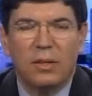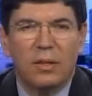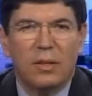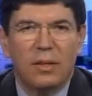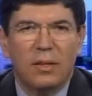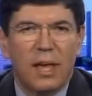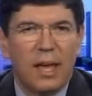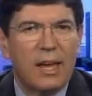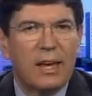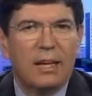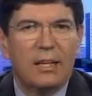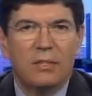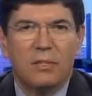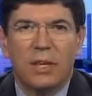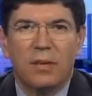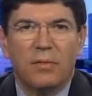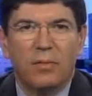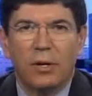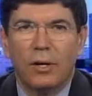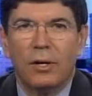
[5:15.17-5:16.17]
That is a
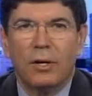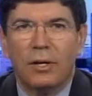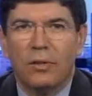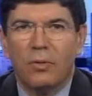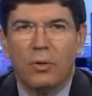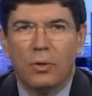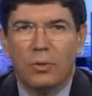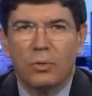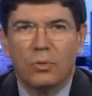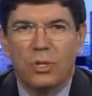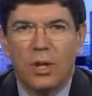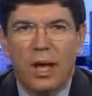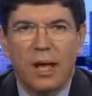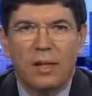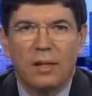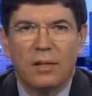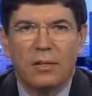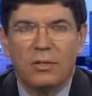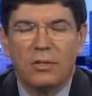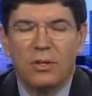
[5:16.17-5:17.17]
very difficult
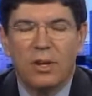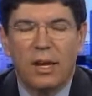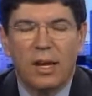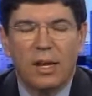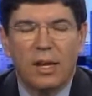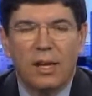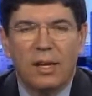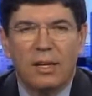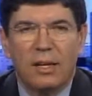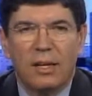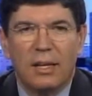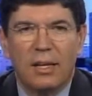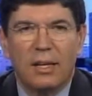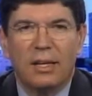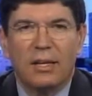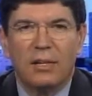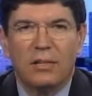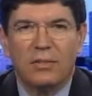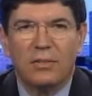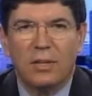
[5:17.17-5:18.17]
challenge, and it
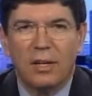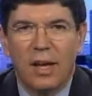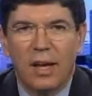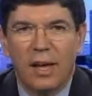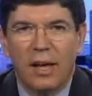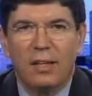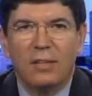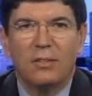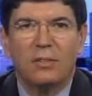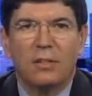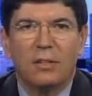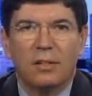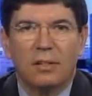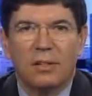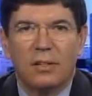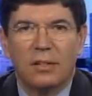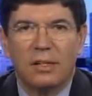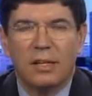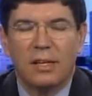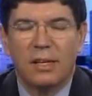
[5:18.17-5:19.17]
is
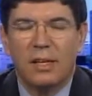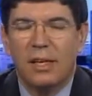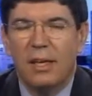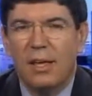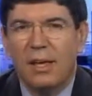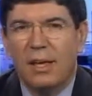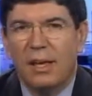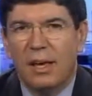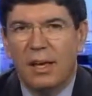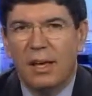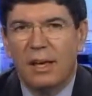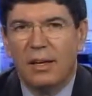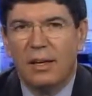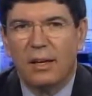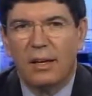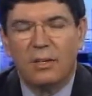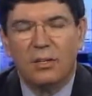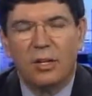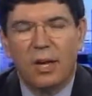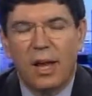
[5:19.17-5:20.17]
constantly a
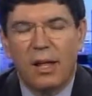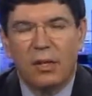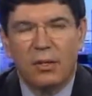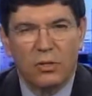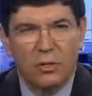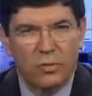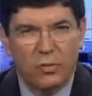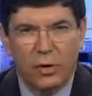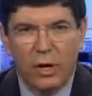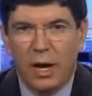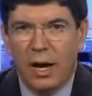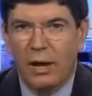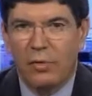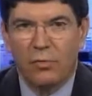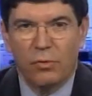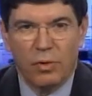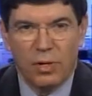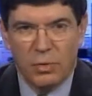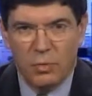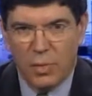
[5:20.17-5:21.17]
challenge for
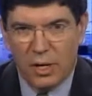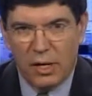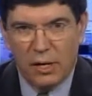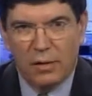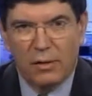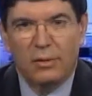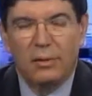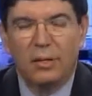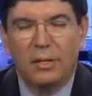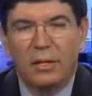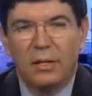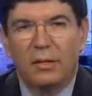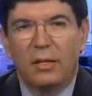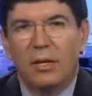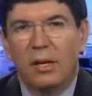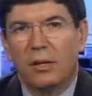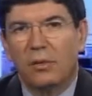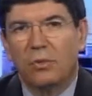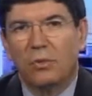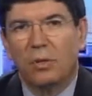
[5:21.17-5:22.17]
every mayor in the
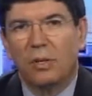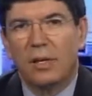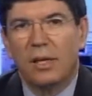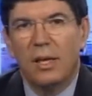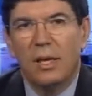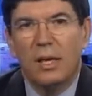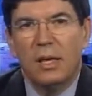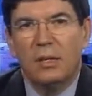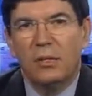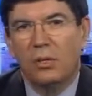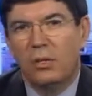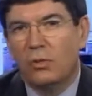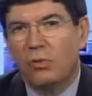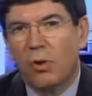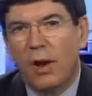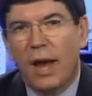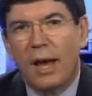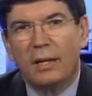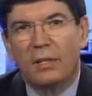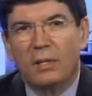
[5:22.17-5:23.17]
country to
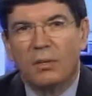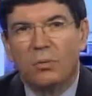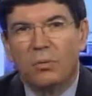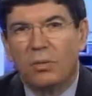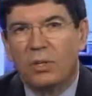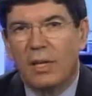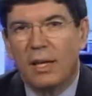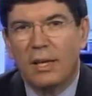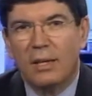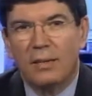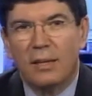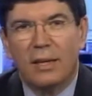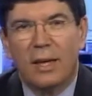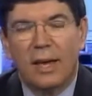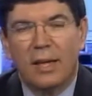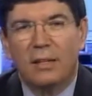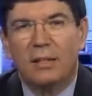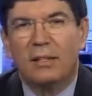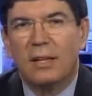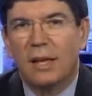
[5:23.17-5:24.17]
attract and retain the
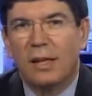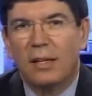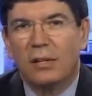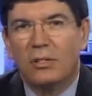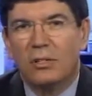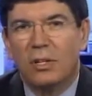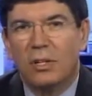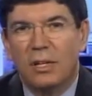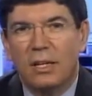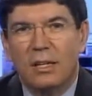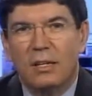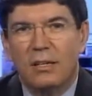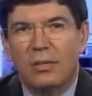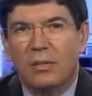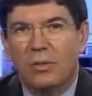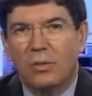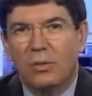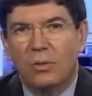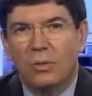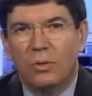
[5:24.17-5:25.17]
kind of talent you need
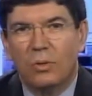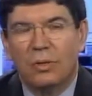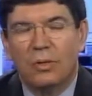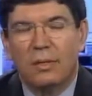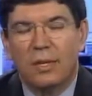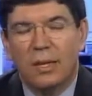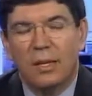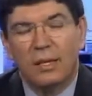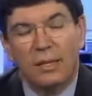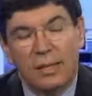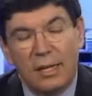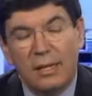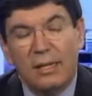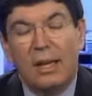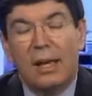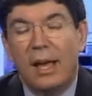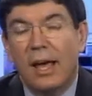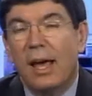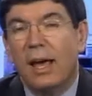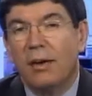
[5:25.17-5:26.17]
to
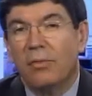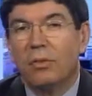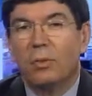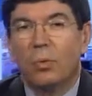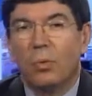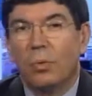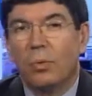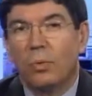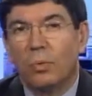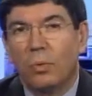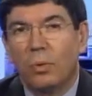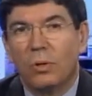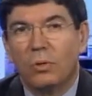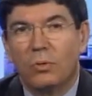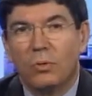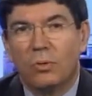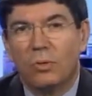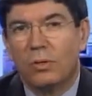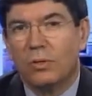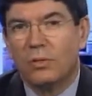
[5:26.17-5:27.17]
have in order to work
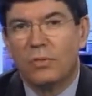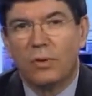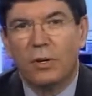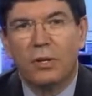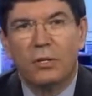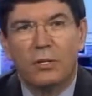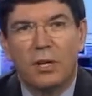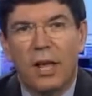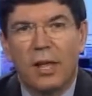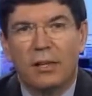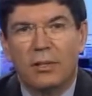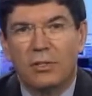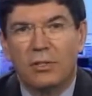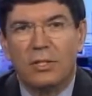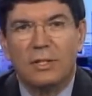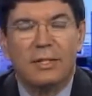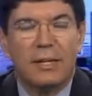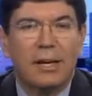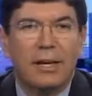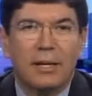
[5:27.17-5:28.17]
through these very challenging
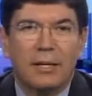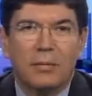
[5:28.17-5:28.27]
times.